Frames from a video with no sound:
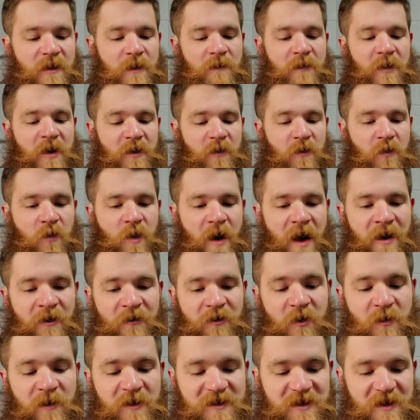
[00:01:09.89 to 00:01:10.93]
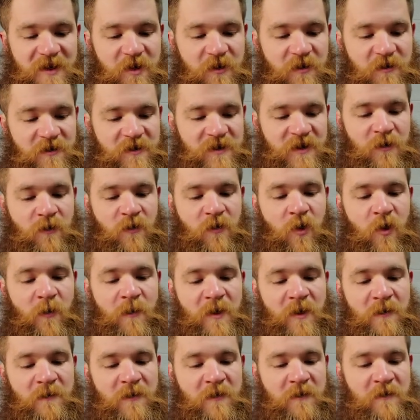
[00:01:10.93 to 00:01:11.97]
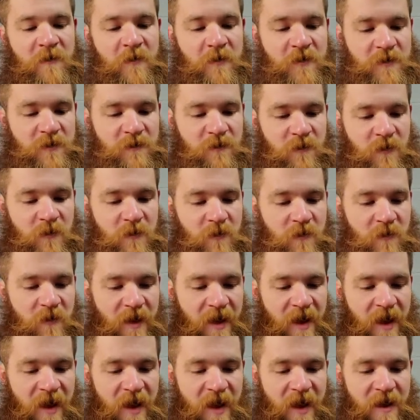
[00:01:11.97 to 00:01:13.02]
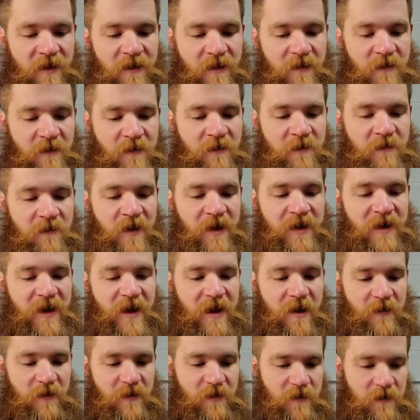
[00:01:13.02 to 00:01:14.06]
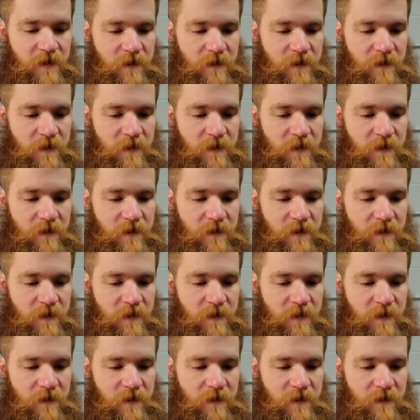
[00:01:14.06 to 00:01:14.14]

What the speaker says: But I don't know what's in here, so we'll open up the first roll and find out.